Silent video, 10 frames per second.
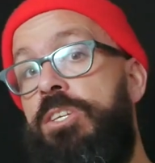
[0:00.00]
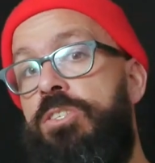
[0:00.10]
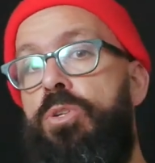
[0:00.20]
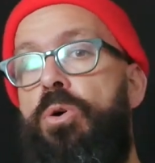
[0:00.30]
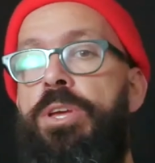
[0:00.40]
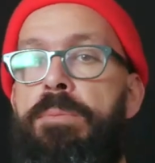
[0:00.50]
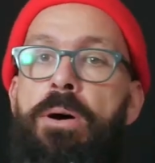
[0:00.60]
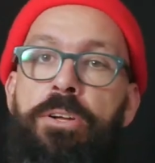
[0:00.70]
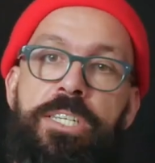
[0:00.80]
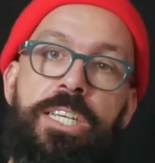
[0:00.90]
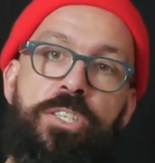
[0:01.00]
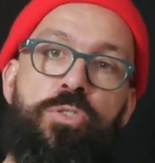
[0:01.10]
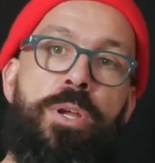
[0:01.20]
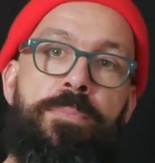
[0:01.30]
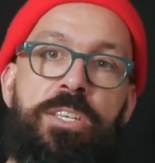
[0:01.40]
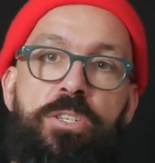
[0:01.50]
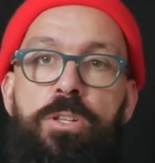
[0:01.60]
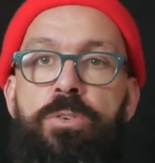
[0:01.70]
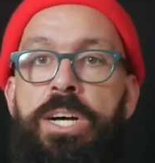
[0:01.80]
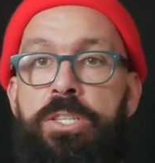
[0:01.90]
a story about this trip, this
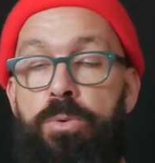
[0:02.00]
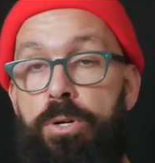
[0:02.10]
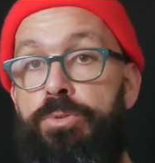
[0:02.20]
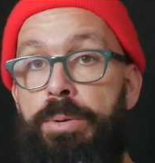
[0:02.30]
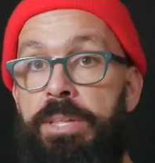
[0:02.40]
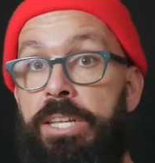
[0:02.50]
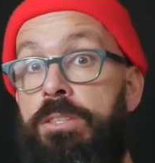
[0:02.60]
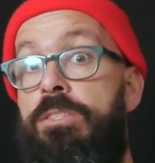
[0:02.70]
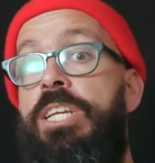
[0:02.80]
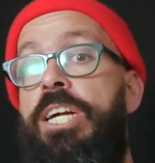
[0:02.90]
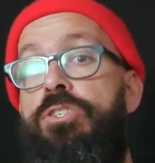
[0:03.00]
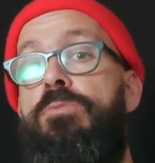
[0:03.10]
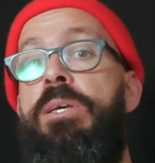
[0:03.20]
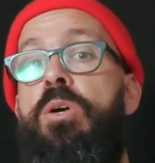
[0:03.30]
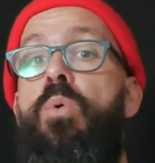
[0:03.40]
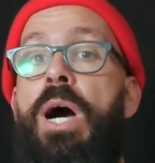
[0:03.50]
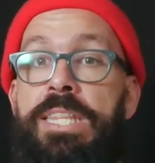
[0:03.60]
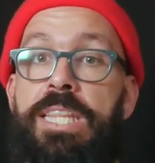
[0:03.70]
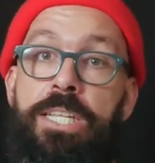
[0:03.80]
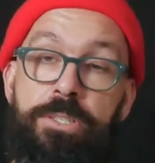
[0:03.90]
Colorado road trip, that should be
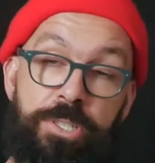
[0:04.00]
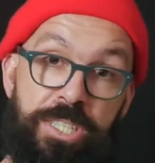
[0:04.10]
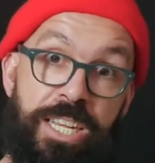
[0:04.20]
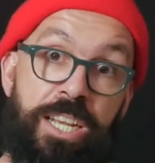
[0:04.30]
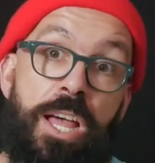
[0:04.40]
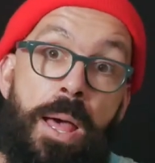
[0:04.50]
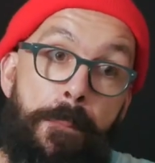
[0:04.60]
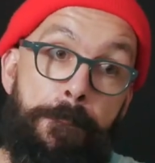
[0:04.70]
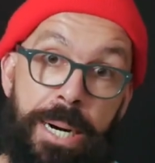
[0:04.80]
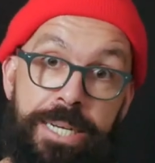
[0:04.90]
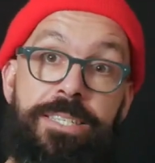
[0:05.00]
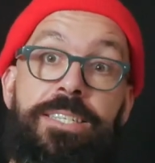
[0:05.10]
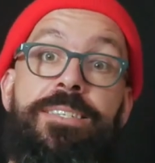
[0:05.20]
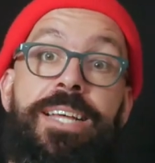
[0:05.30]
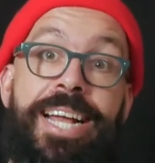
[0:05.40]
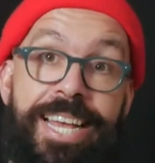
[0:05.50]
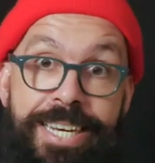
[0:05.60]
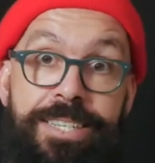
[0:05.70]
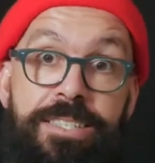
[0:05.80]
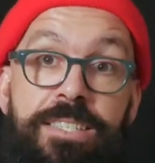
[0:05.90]
quite interesting. But
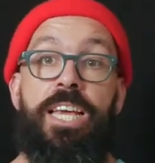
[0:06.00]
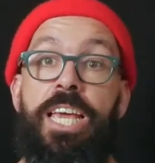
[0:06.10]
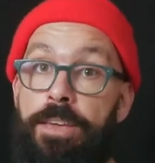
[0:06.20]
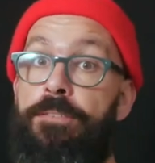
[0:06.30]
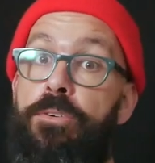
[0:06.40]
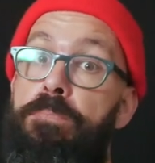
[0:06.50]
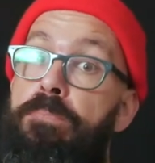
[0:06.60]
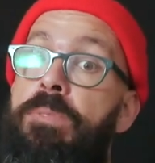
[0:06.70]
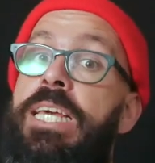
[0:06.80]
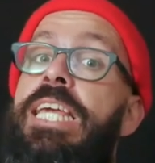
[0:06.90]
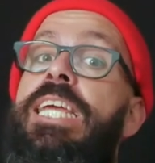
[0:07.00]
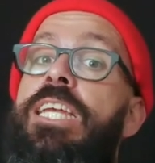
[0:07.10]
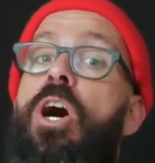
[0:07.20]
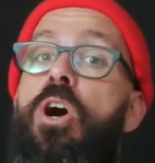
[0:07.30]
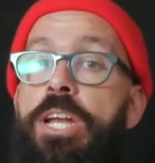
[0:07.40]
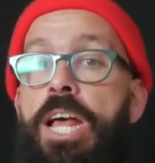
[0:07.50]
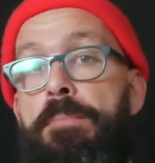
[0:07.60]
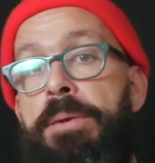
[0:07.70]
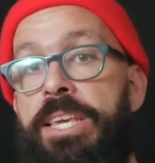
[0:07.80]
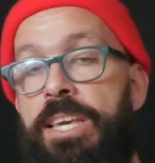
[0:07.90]
again, if you're keen on
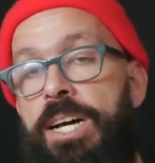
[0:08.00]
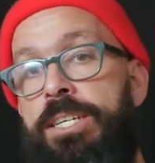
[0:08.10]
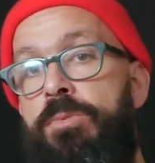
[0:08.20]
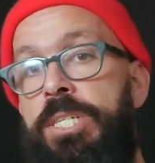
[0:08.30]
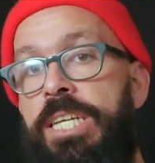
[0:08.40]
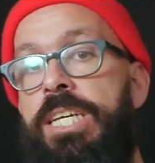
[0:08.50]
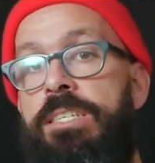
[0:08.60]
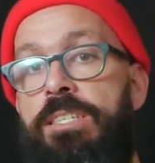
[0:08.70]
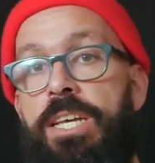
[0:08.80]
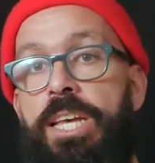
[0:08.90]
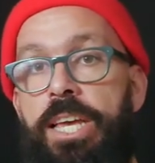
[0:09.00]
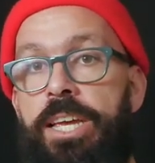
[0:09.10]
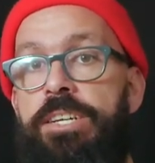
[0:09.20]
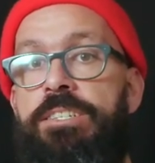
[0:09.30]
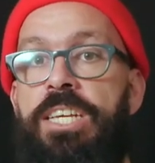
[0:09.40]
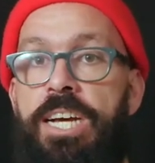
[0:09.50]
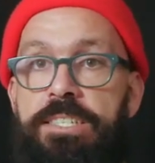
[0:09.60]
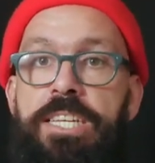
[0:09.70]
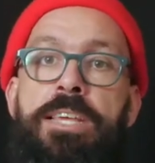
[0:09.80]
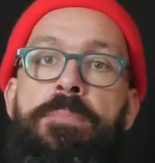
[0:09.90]
helping Jan with this, here's
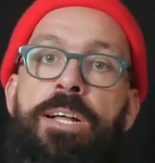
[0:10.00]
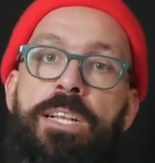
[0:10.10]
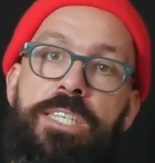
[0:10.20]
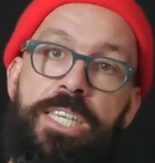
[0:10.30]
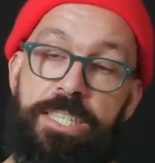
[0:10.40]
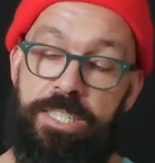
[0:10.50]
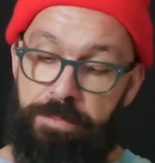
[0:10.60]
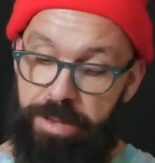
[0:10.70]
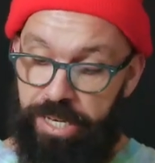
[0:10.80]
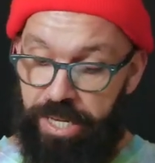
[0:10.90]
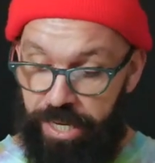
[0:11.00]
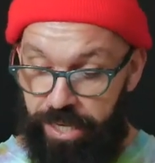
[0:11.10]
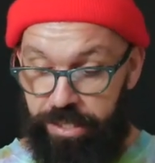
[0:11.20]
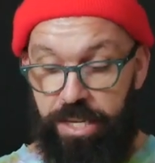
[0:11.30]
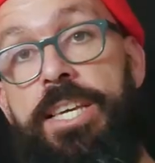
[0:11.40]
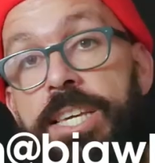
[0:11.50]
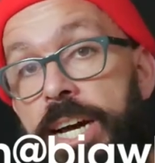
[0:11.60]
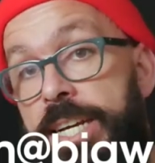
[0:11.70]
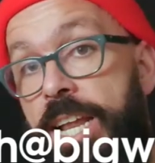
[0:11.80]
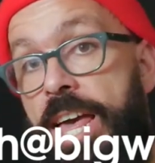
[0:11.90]
Jan's email. Jan's email is
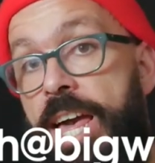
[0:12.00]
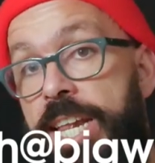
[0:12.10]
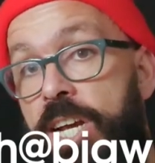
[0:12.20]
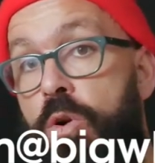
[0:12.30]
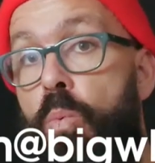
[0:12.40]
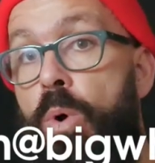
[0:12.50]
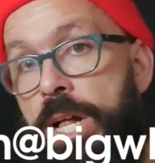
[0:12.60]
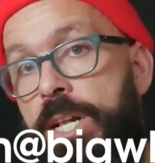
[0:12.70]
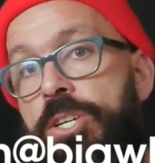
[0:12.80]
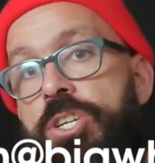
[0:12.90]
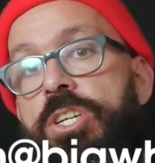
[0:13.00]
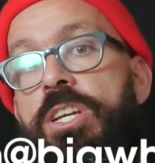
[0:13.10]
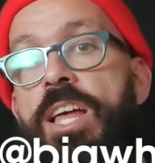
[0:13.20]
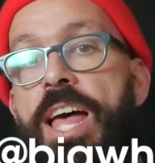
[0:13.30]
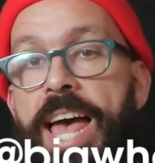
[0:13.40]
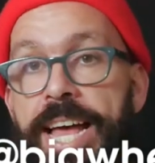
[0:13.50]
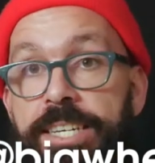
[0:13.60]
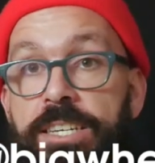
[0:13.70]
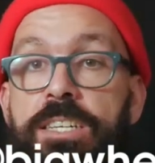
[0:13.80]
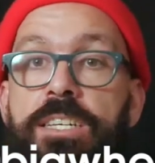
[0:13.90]

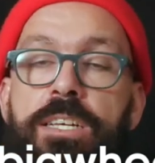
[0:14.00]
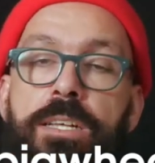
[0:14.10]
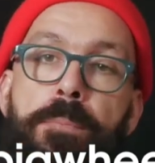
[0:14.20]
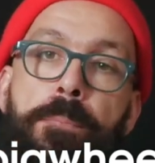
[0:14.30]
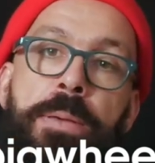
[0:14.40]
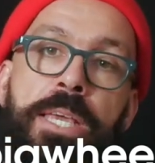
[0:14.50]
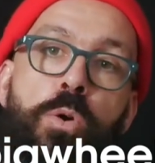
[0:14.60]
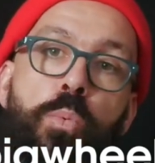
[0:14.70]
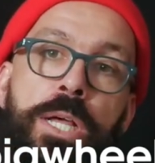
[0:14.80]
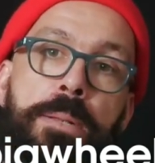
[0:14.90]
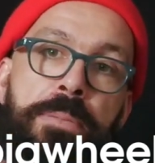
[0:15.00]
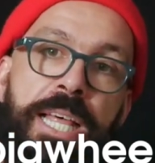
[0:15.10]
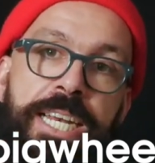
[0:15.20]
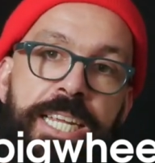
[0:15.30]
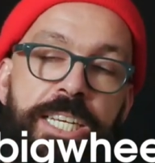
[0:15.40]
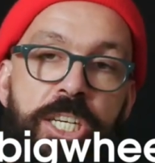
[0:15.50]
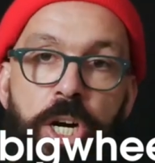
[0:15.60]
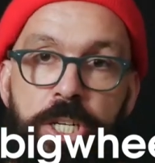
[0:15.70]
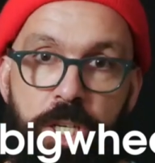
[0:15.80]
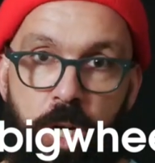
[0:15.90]

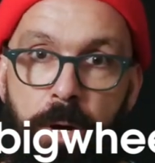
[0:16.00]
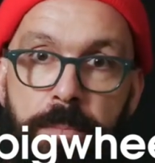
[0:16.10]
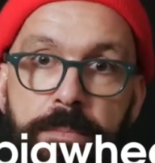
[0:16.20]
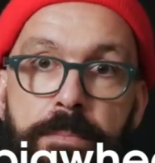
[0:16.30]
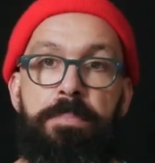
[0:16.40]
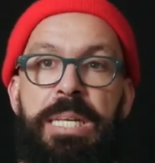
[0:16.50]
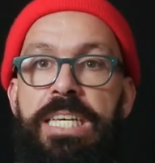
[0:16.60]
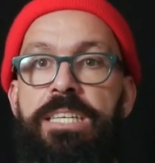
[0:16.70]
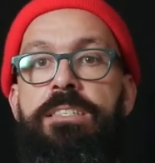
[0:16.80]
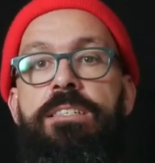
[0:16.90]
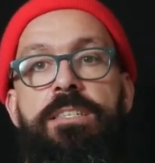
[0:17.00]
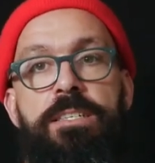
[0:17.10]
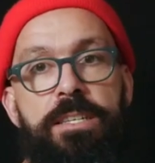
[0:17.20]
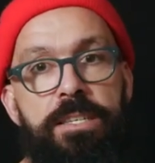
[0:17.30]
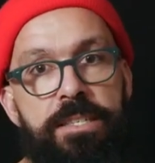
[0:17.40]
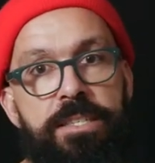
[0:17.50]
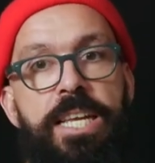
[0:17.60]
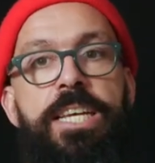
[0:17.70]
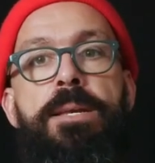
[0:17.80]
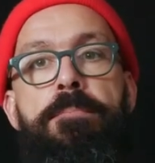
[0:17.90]
janericwelch@bigwheelblading.com. Please
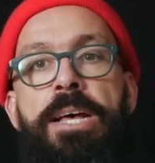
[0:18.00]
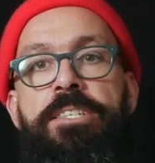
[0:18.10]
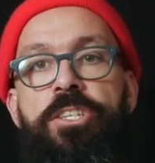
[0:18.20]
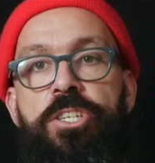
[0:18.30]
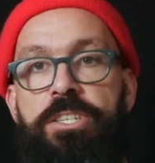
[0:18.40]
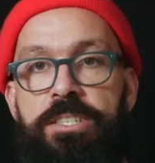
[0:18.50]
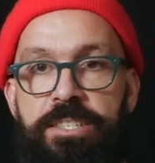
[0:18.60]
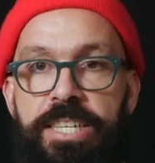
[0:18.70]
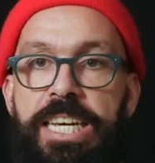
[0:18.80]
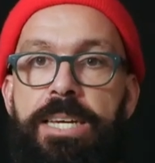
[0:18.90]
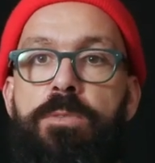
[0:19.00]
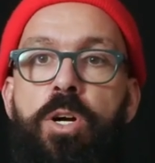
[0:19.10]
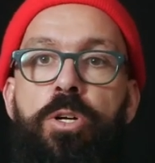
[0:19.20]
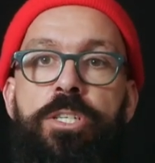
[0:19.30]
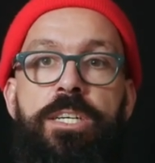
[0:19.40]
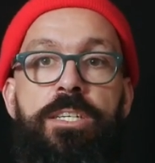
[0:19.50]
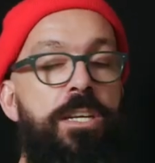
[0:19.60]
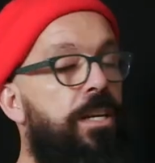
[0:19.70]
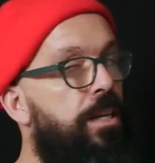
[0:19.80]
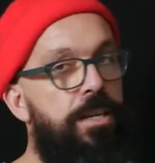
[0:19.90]
send him messages, send him content,
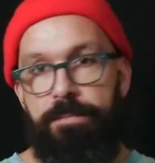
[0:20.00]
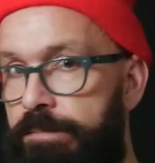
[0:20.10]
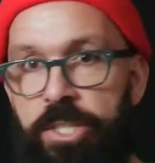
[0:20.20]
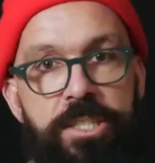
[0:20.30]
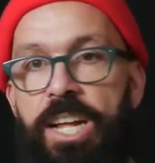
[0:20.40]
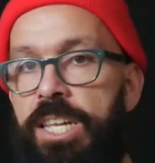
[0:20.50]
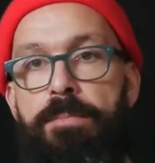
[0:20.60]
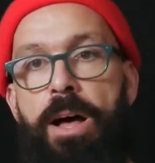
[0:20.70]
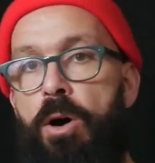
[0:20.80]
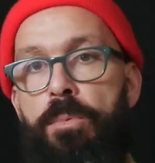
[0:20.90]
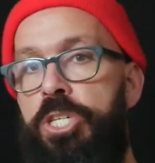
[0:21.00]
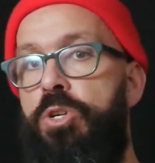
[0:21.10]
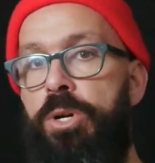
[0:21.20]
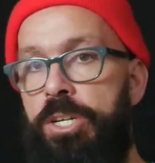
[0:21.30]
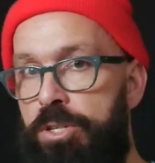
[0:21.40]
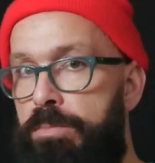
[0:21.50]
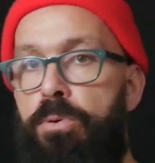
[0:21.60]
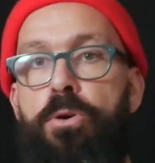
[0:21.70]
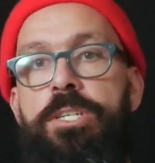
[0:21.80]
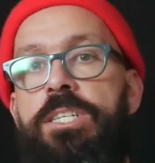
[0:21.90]
just tell him how much you want to
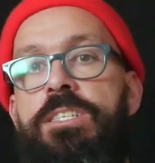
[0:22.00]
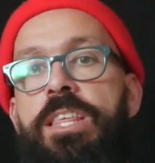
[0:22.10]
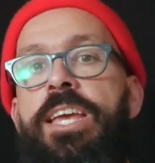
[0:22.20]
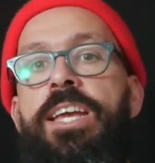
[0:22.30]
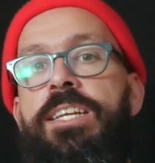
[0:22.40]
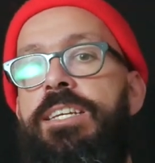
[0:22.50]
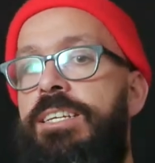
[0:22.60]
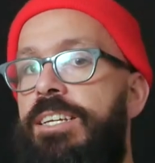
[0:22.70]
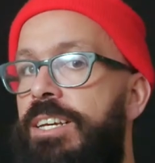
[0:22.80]
support this thing, and